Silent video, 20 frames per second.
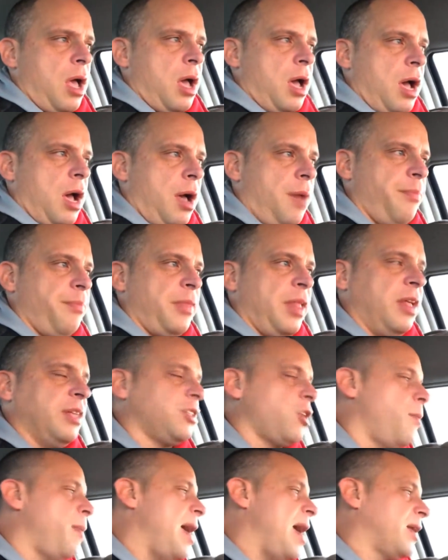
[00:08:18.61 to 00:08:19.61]
Now let's
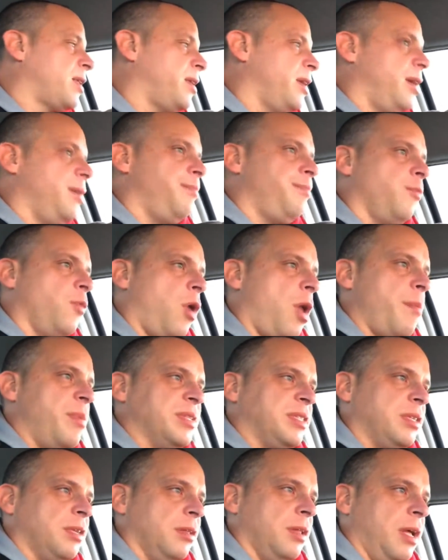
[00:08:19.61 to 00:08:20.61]
go back to what I've been
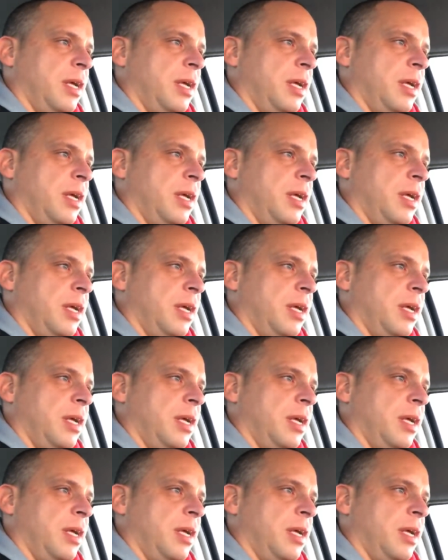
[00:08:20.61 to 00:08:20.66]
selling.